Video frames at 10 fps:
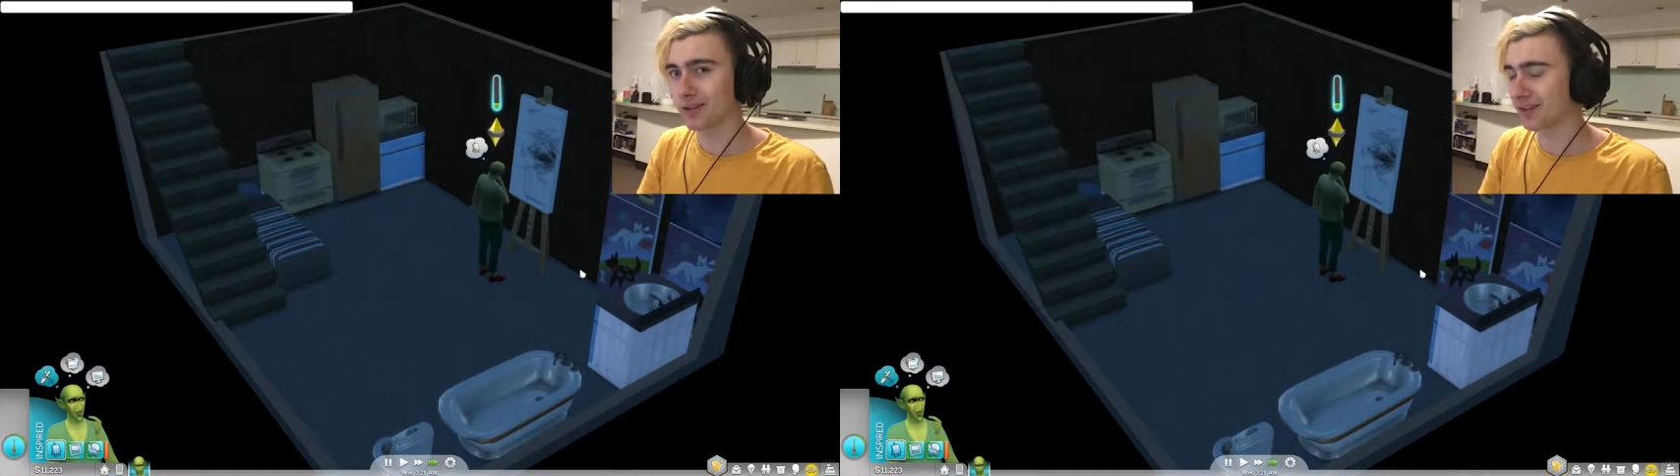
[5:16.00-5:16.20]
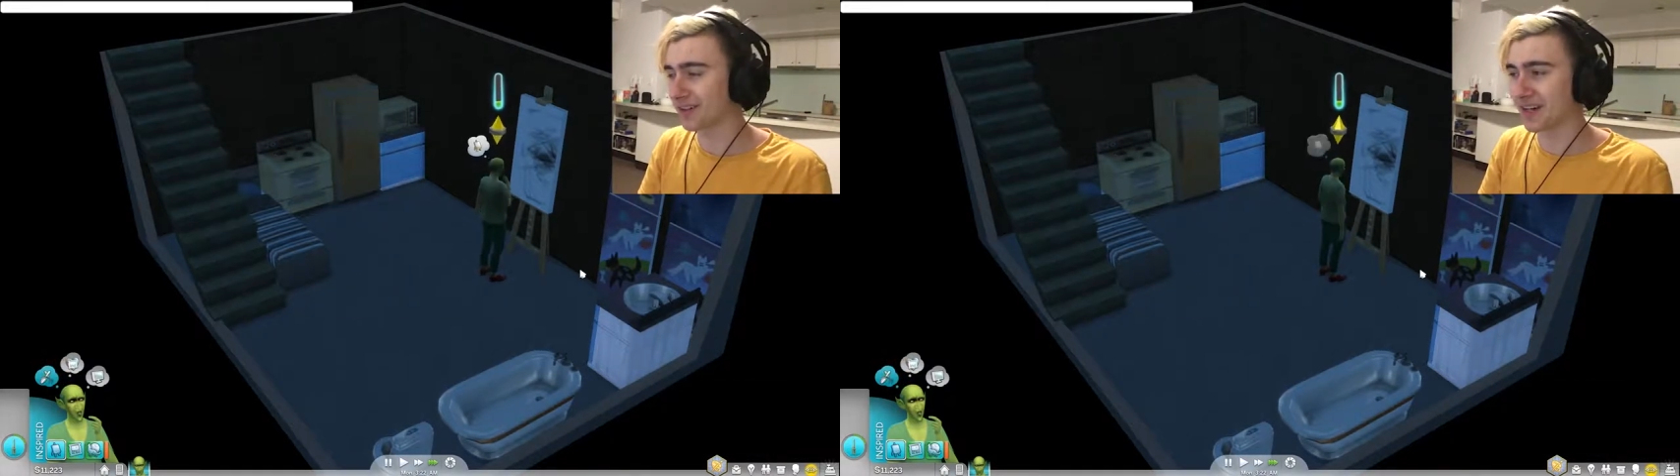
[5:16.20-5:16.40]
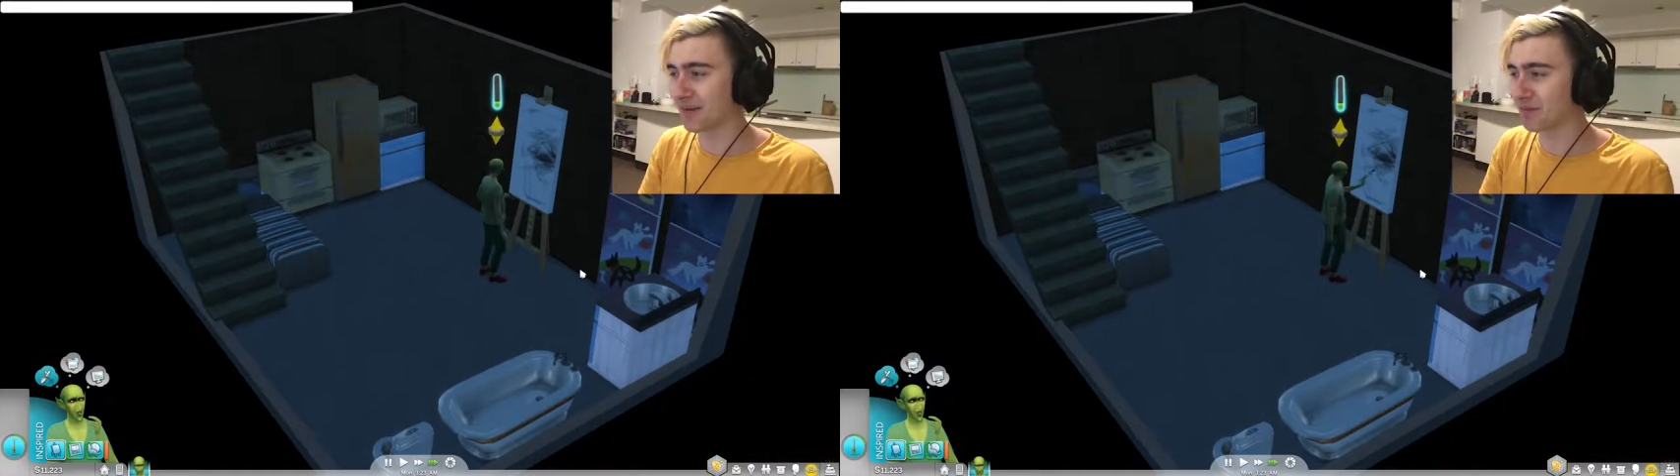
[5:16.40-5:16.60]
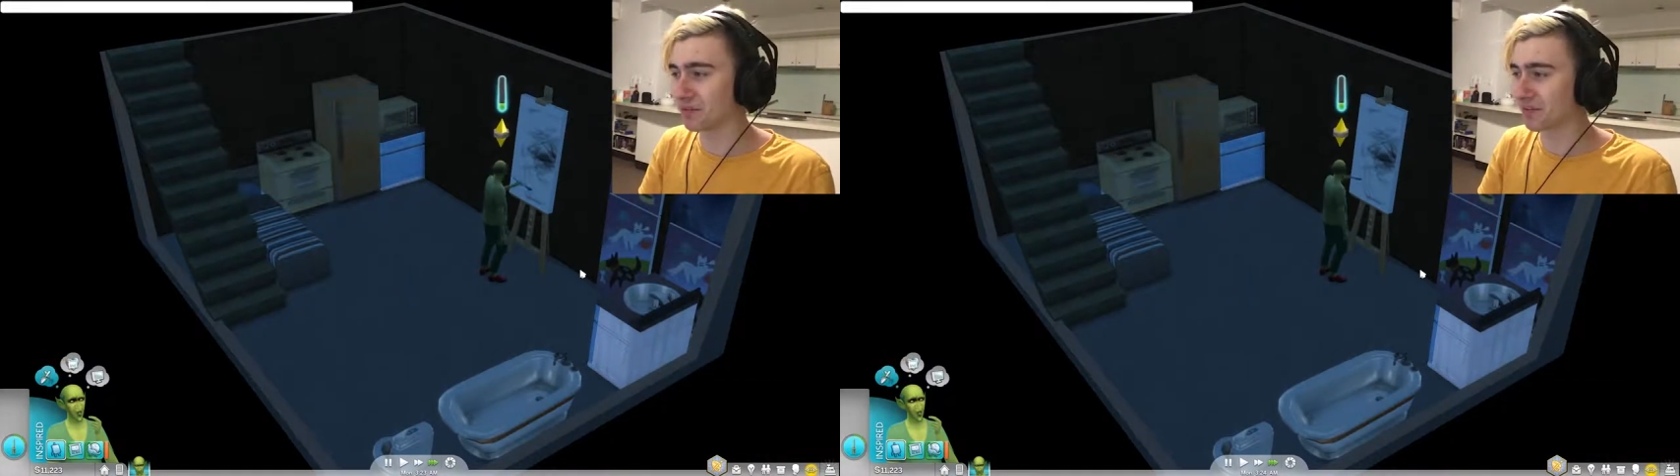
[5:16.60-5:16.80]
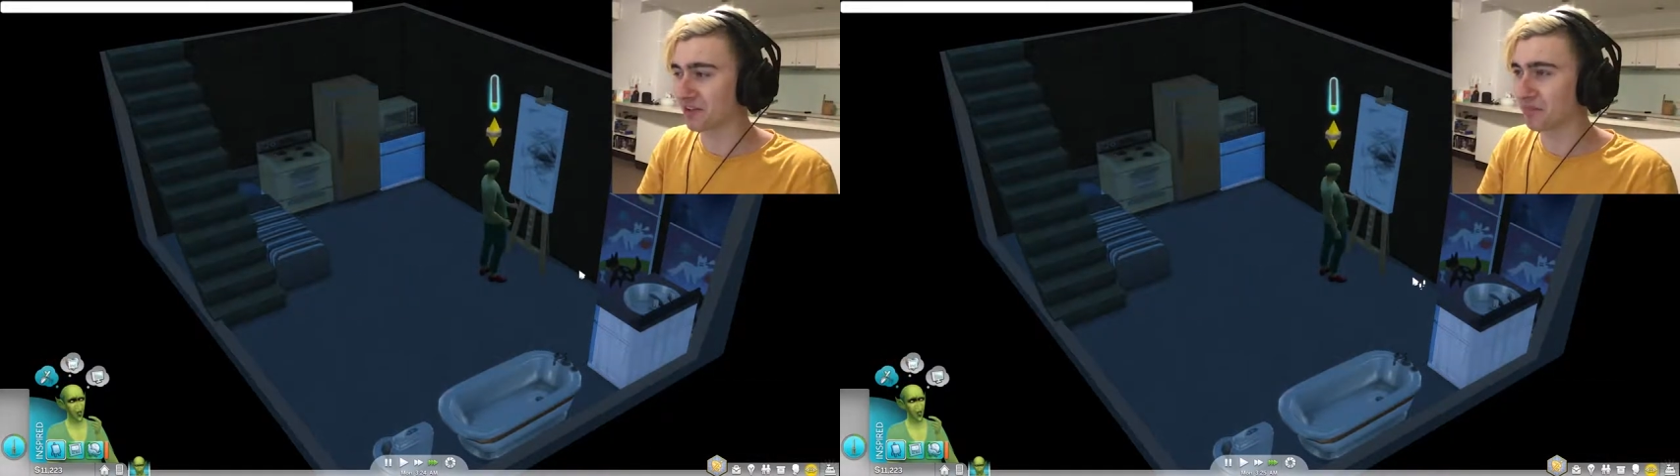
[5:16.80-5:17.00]
I named
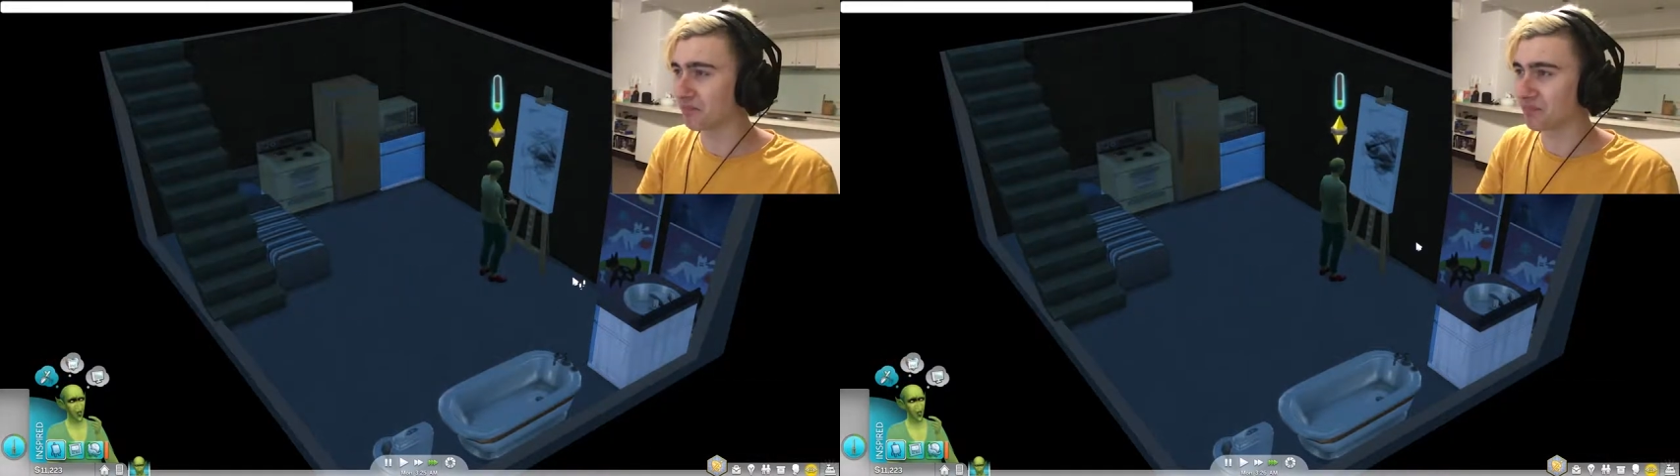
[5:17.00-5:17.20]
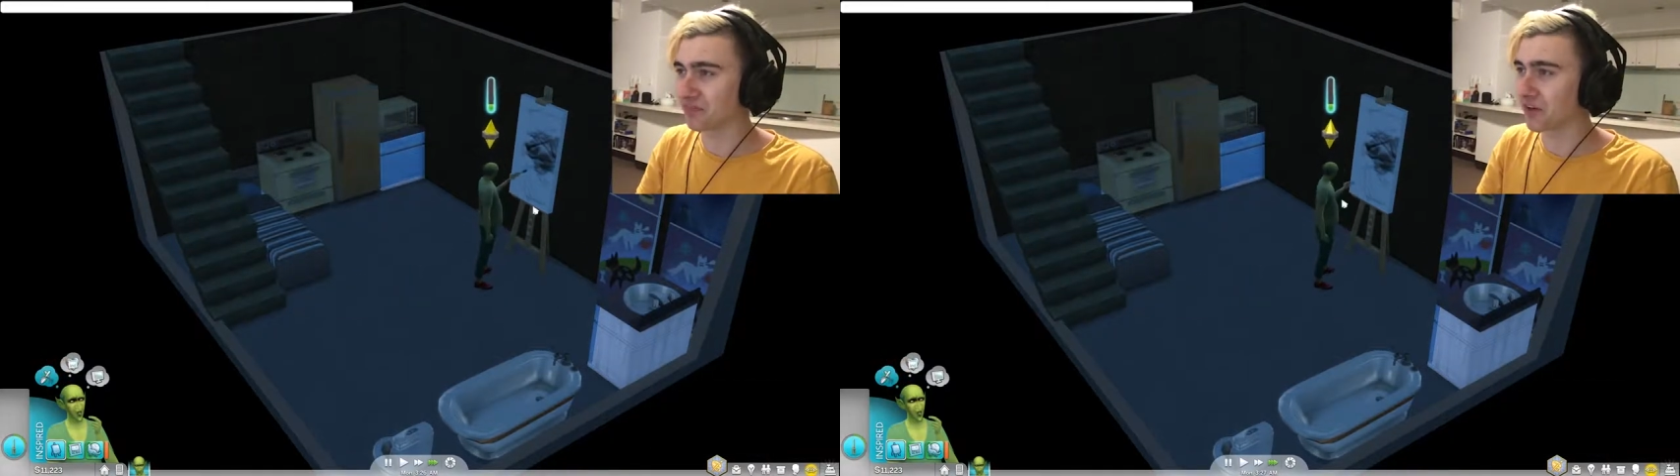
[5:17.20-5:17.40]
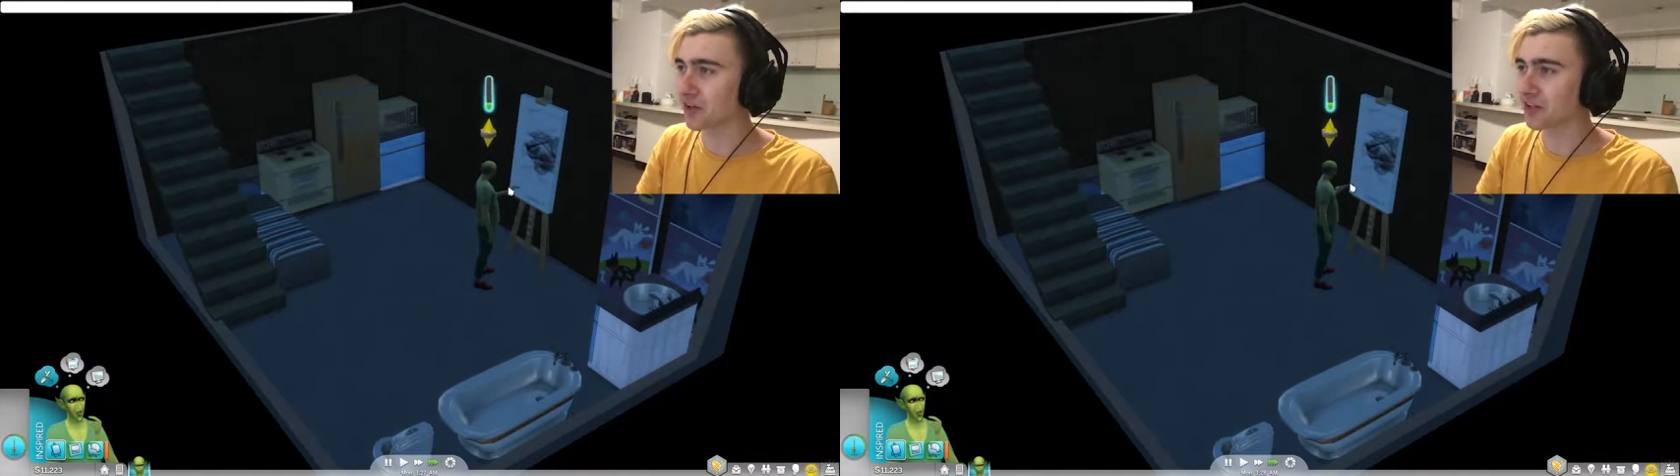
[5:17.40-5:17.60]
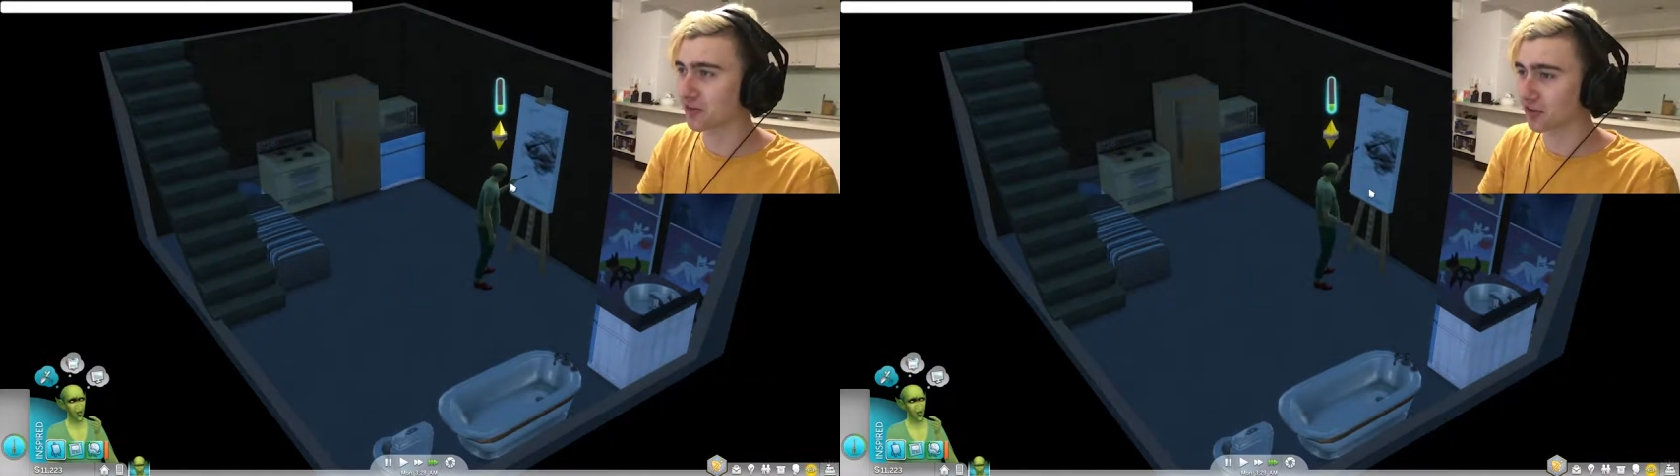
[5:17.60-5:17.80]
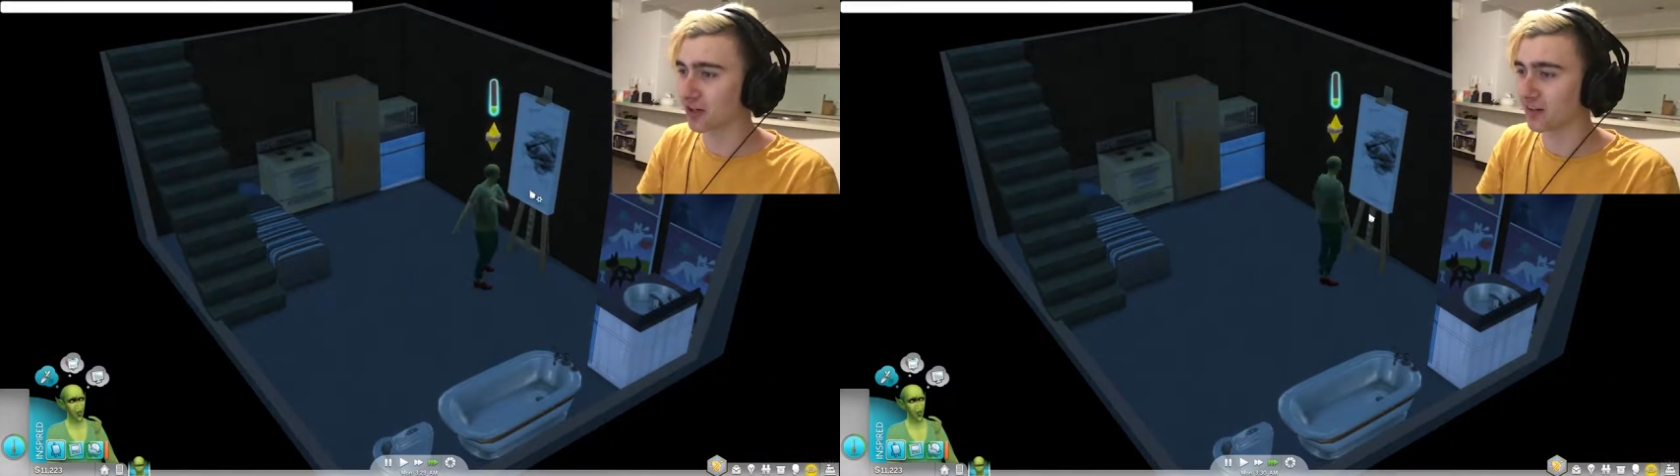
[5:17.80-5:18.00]
him something very
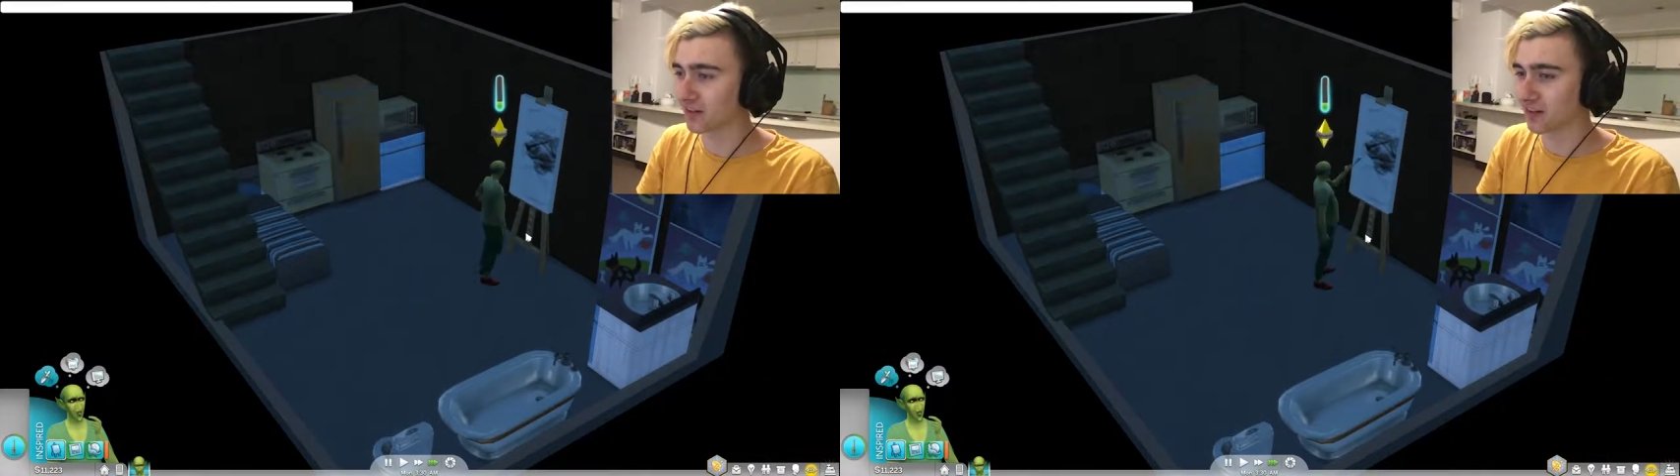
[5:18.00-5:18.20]
strange,